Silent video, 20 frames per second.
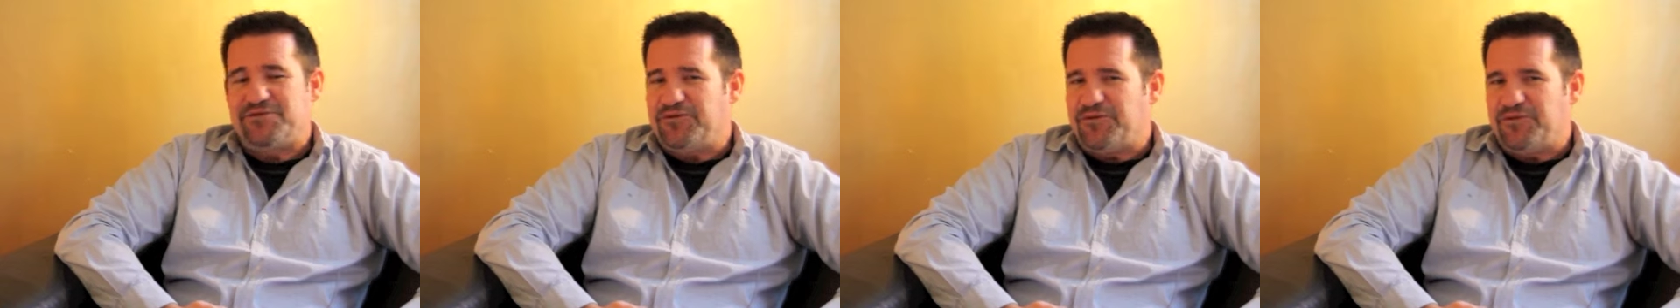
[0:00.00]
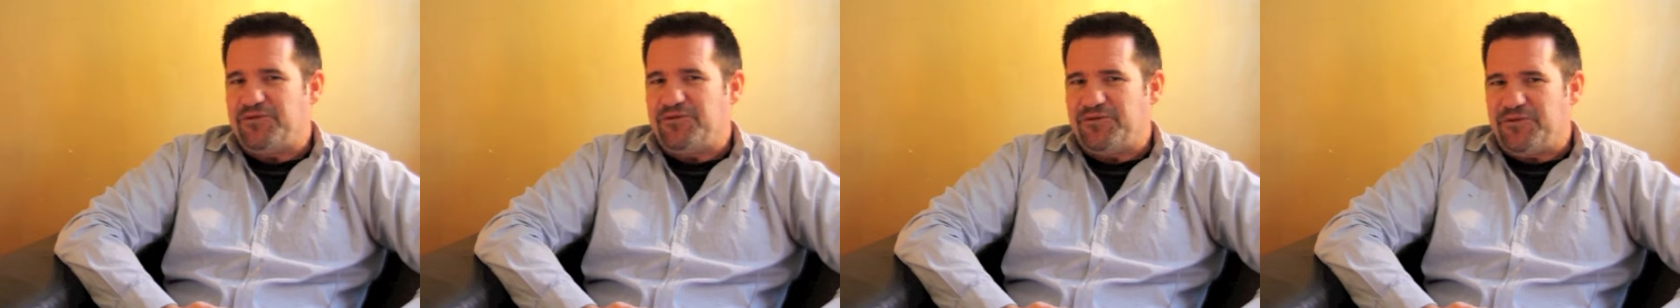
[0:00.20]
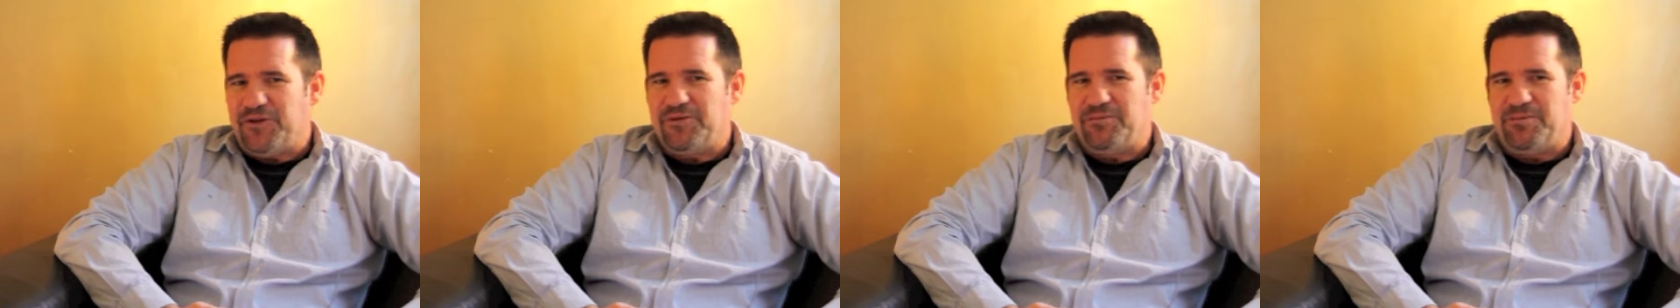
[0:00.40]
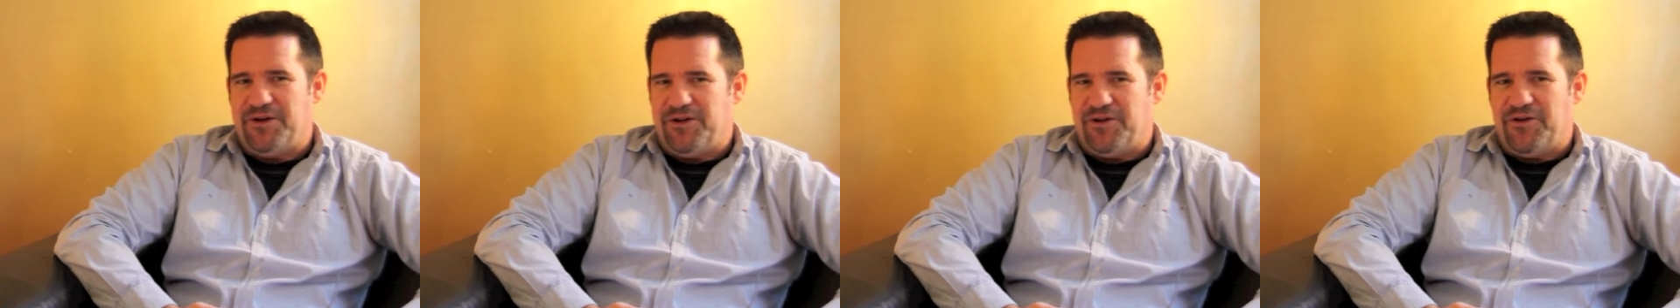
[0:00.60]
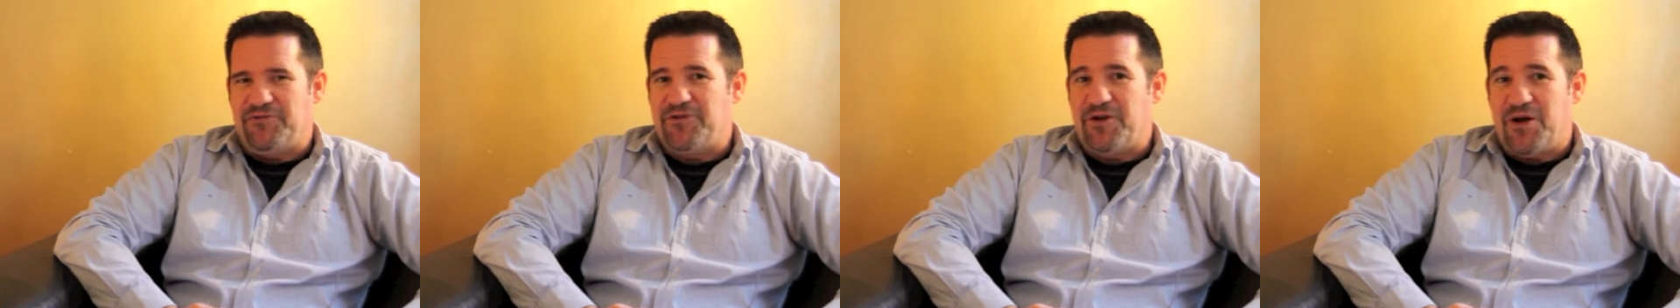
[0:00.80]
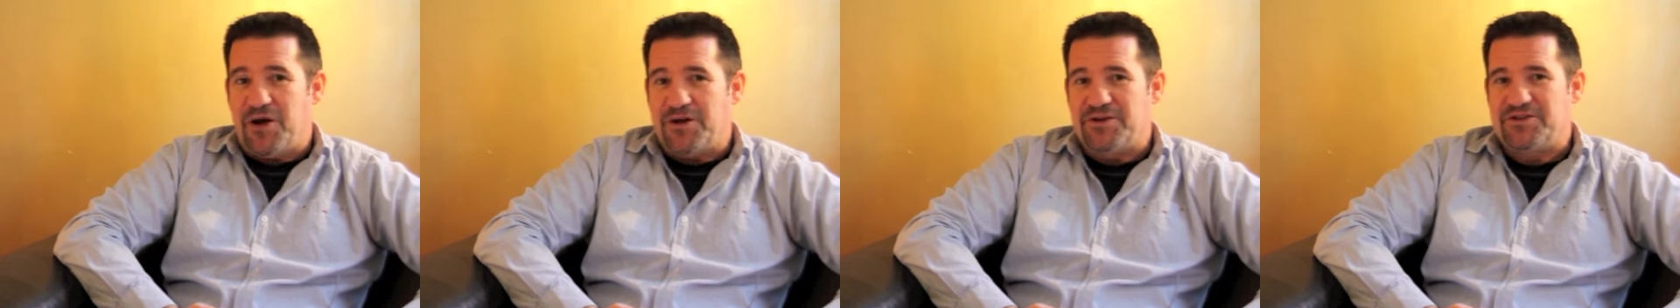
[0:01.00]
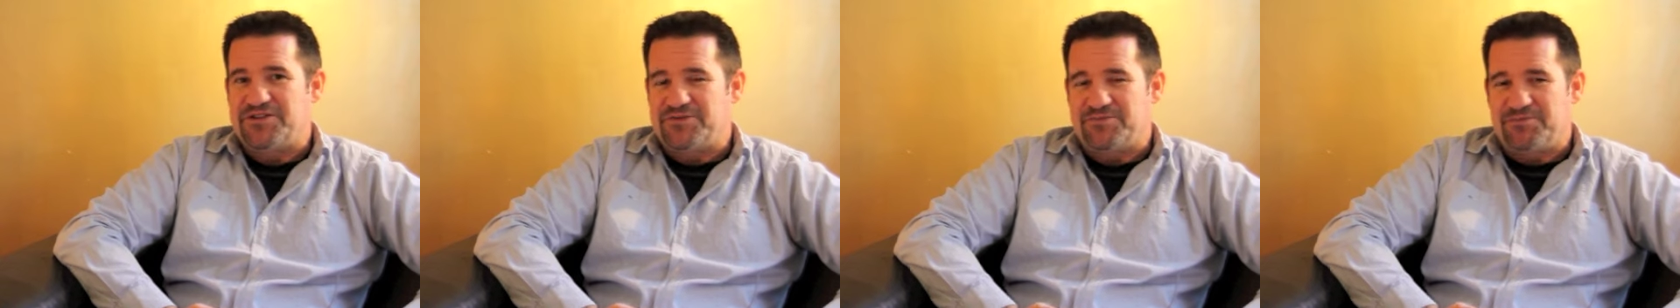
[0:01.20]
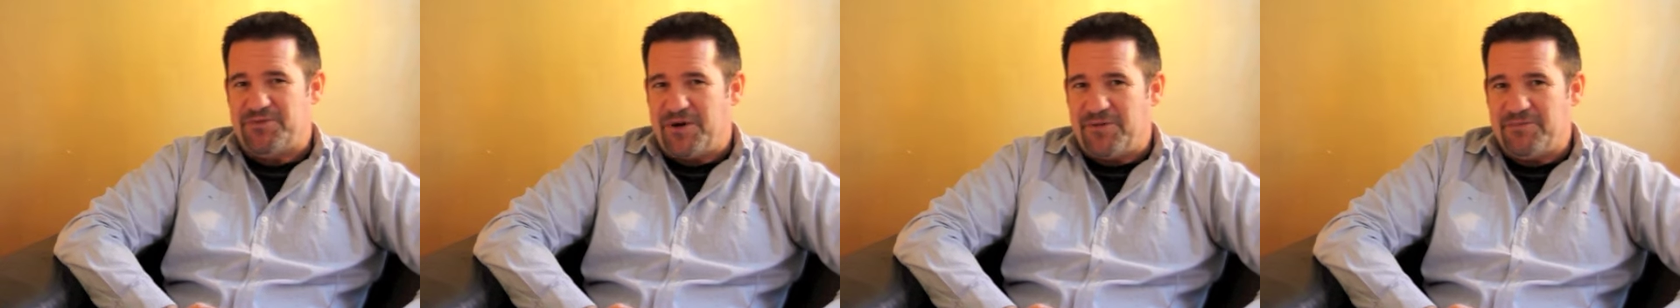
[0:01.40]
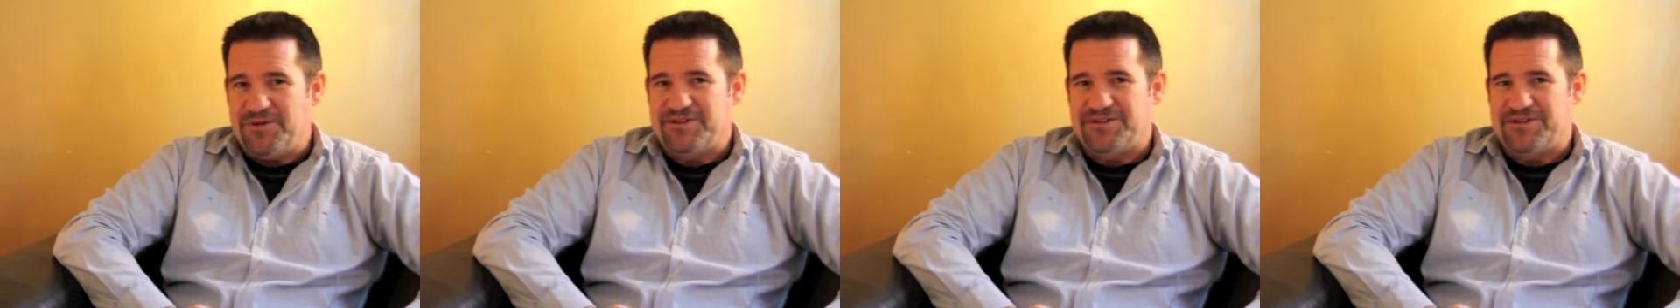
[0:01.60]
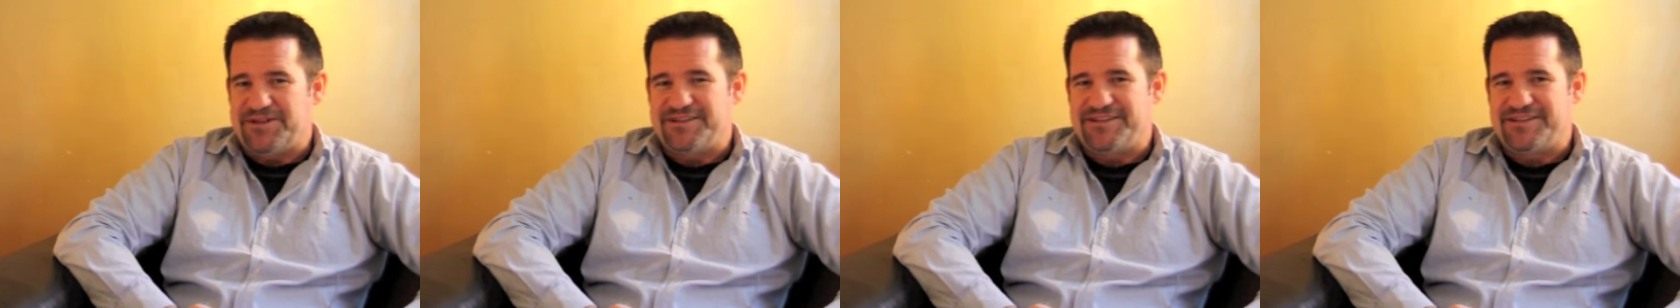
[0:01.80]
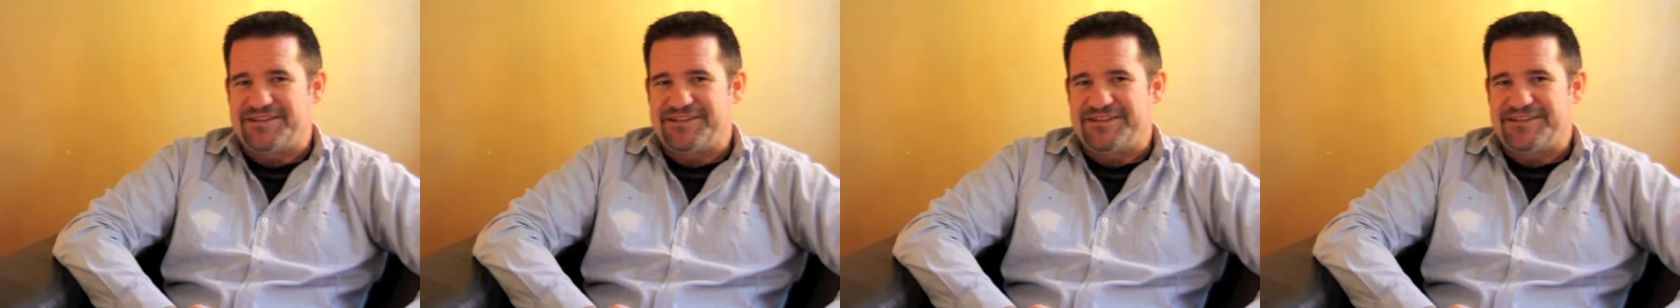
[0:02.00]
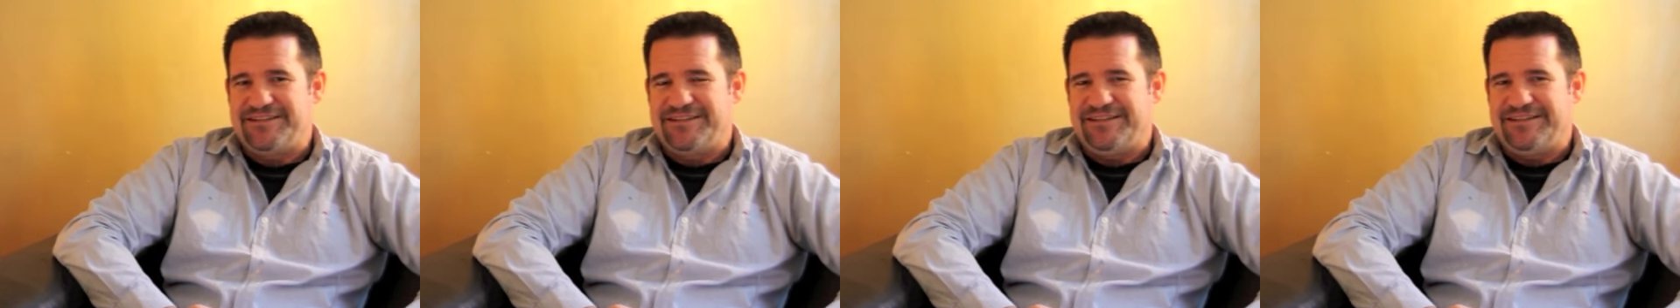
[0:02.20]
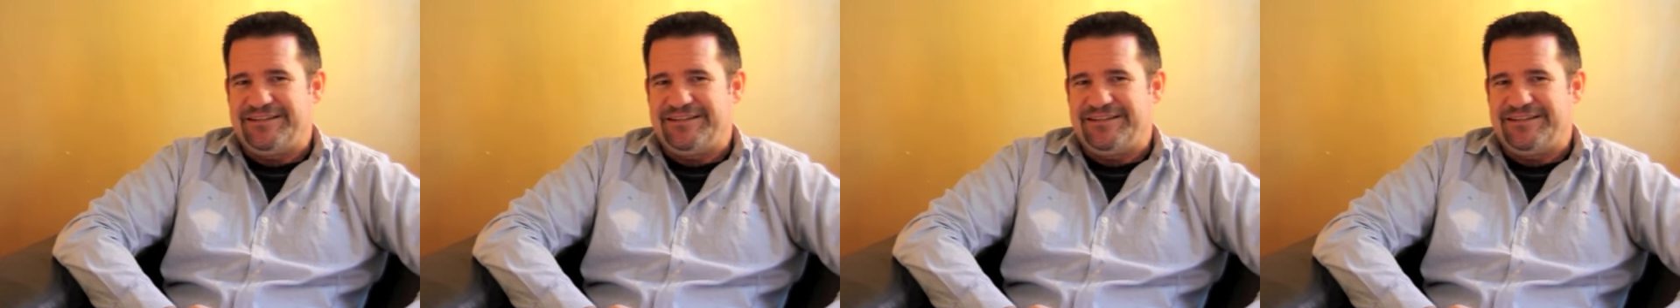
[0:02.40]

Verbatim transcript: the fulfillment of God's promises?